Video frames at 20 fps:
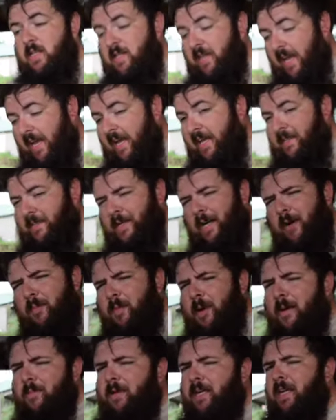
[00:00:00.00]
And I'll
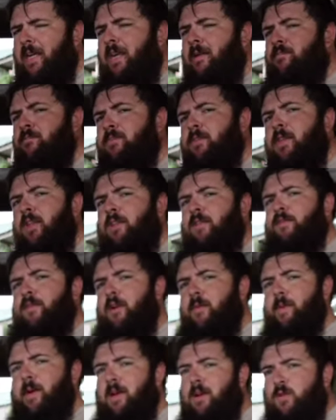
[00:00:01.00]
probably keep to the
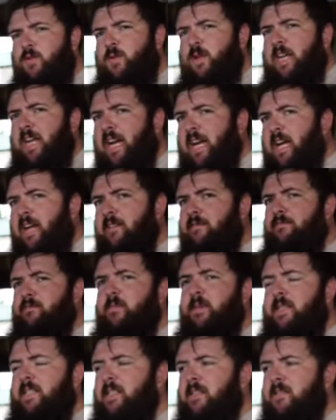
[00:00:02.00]
fur bearers we have
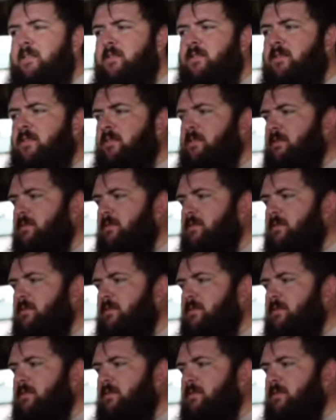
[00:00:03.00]
because